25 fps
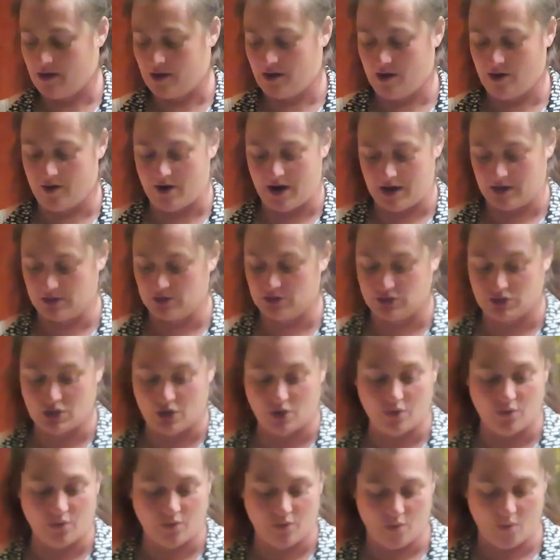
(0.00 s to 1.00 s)
all right,
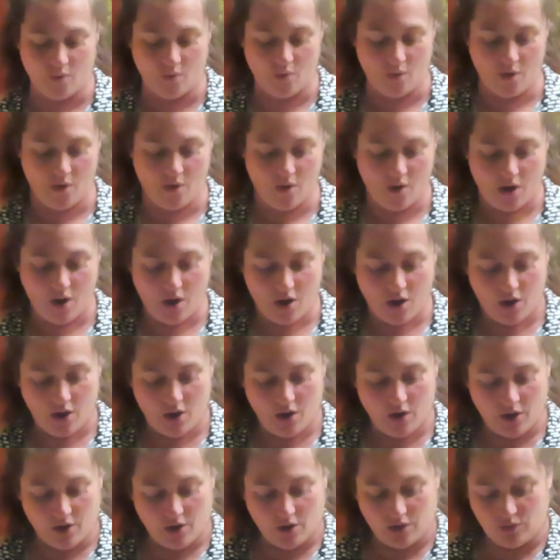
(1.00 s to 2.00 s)
so
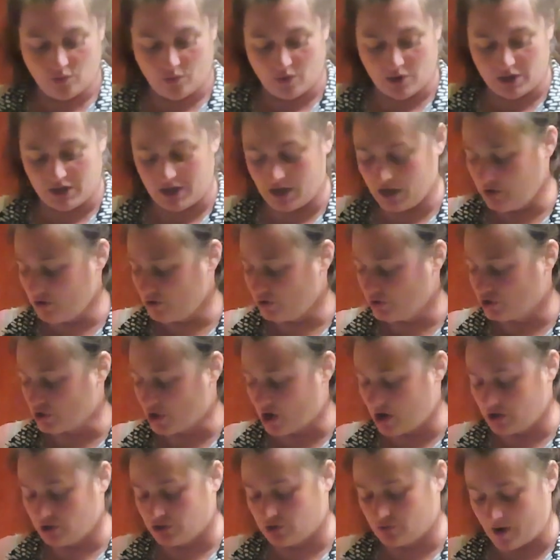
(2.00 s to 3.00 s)
you want to get your
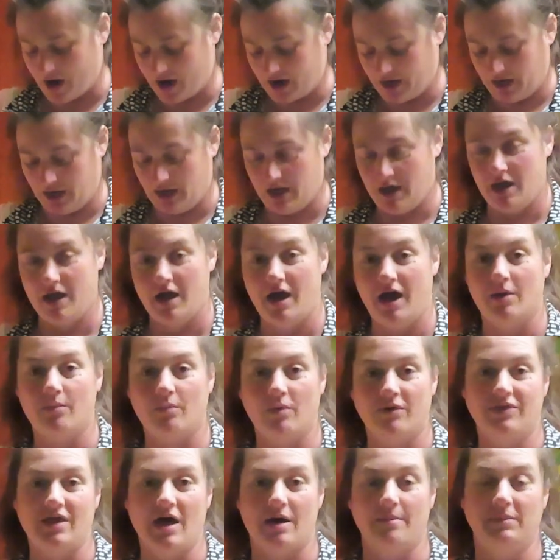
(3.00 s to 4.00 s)
jars ready, and
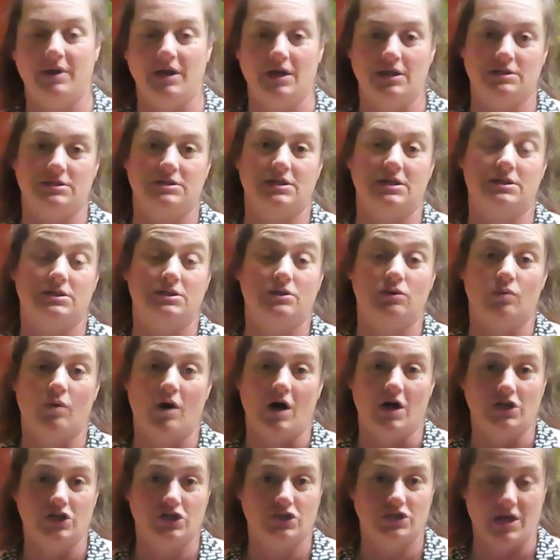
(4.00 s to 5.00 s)
what that means is to
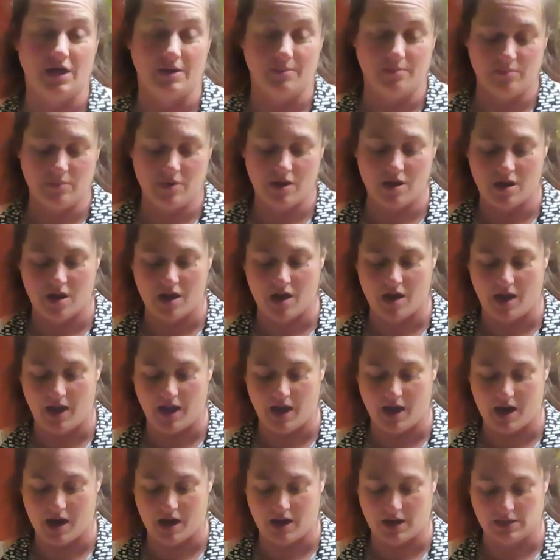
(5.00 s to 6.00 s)
wash them.
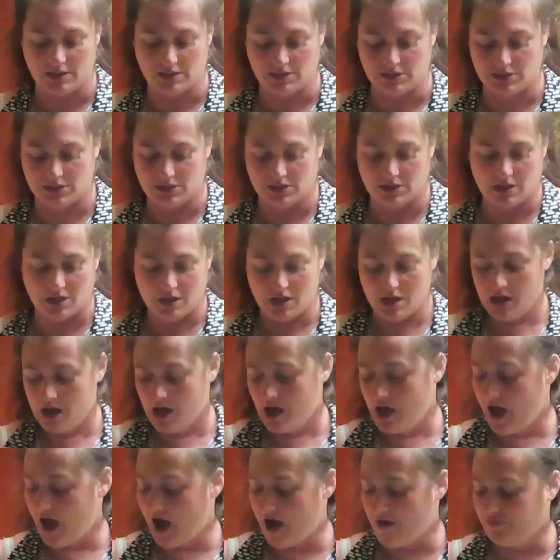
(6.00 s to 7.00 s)
And
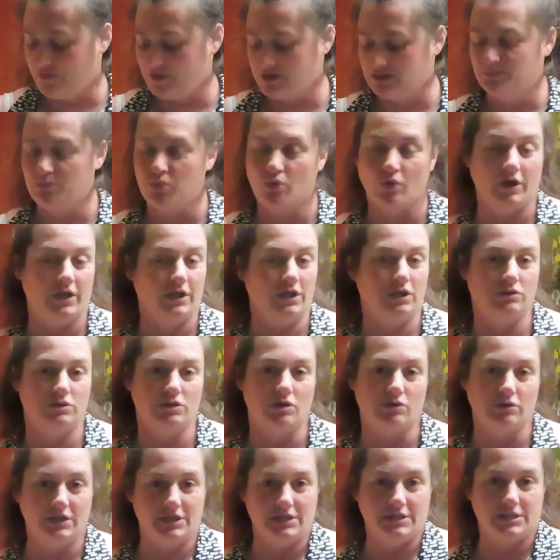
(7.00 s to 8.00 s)
at this point, you
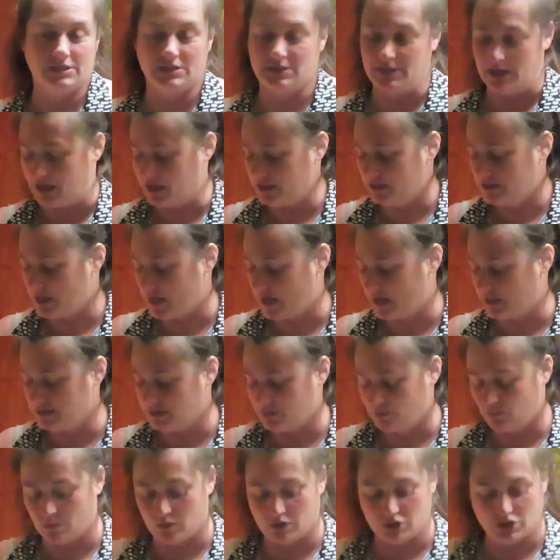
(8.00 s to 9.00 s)
don't need to sanitize
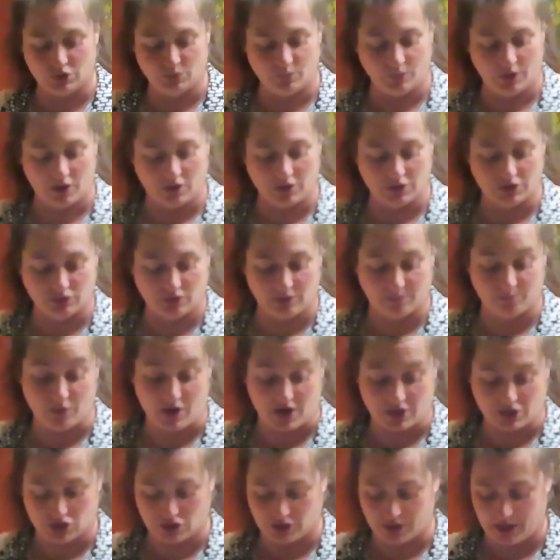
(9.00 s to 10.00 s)
them. We are doing
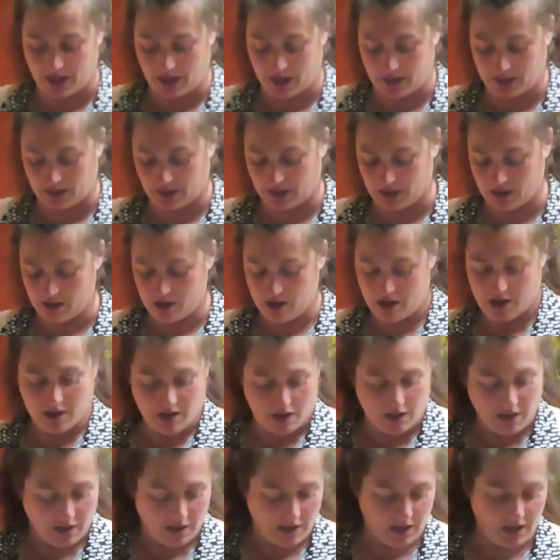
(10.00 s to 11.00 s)
pressure canning.
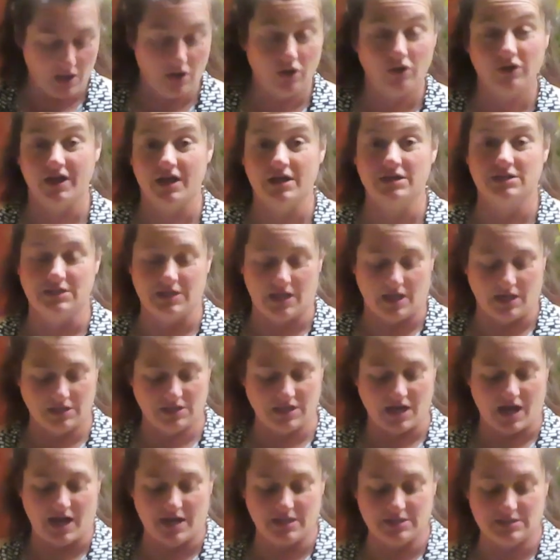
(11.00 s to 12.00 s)
It'll get
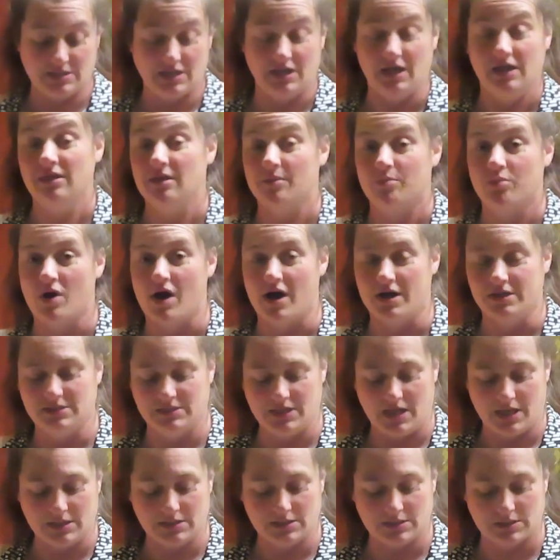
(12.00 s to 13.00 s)
sanitized in the
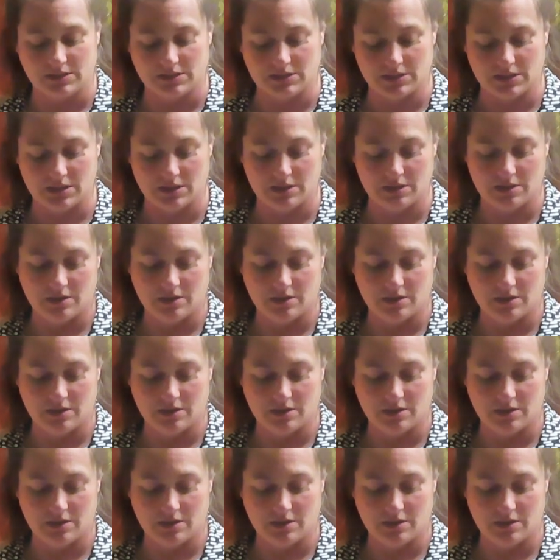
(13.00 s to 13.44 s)
process.